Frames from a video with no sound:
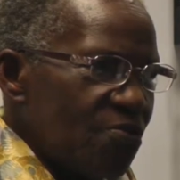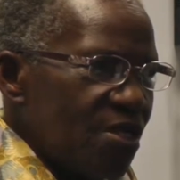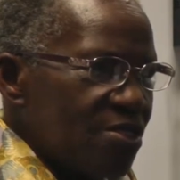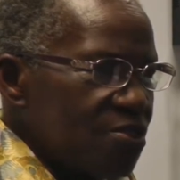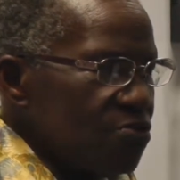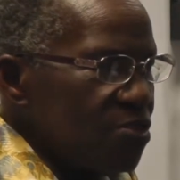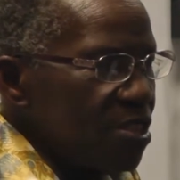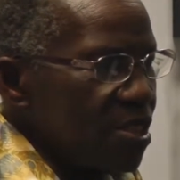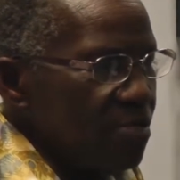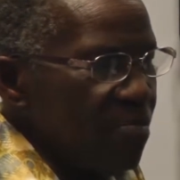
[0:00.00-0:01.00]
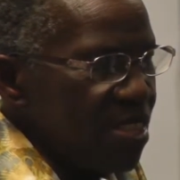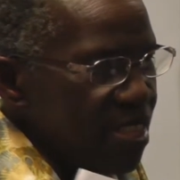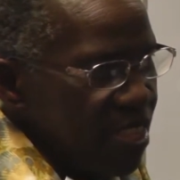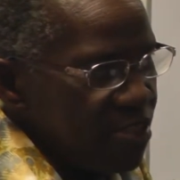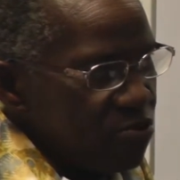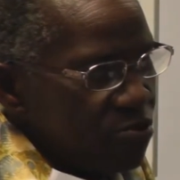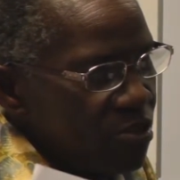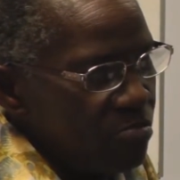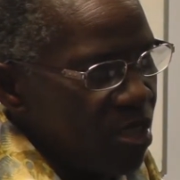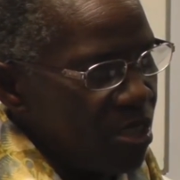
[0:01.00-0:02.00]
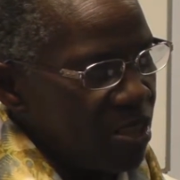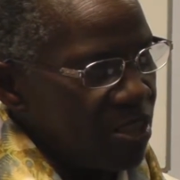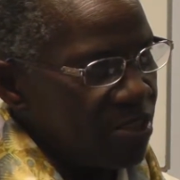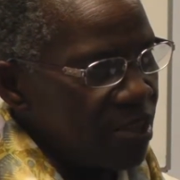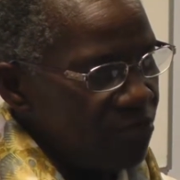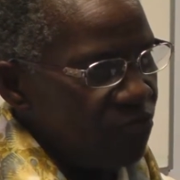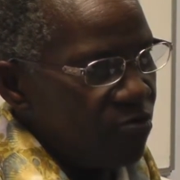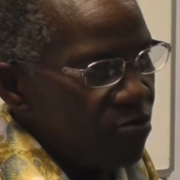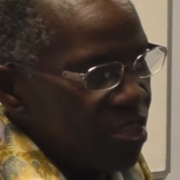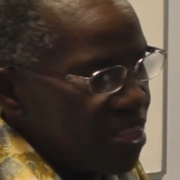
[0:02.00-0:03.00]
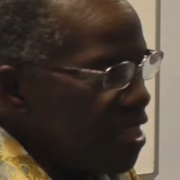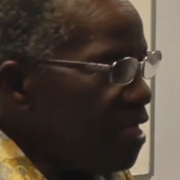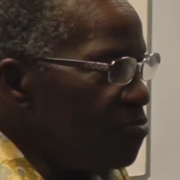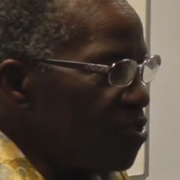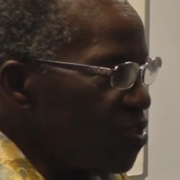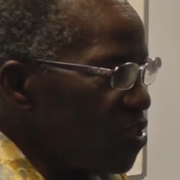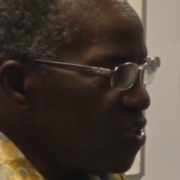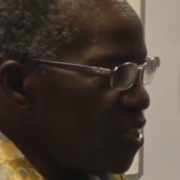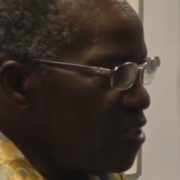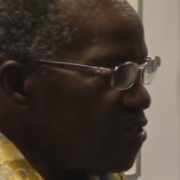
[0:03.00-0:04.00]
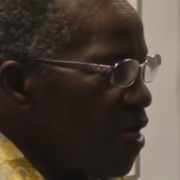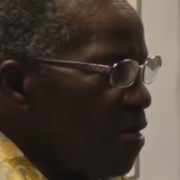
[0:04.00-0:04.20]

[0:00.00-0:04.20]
There are certain medication on the market now for Alzheimer's disease.